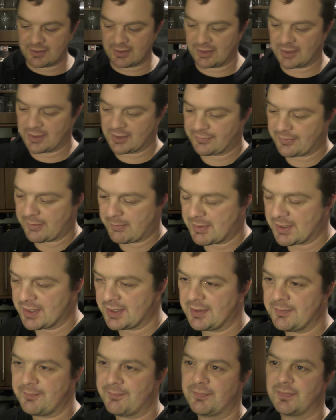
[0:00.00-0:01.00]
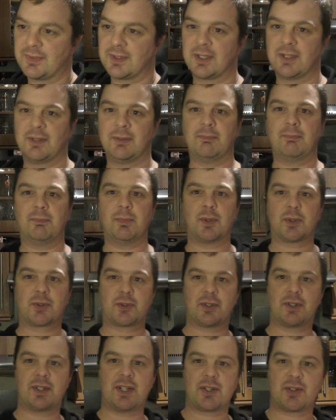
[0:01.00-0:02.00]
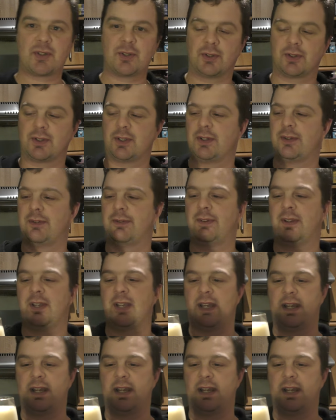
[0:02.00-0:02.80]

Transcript: a lot of them are more traditional kind of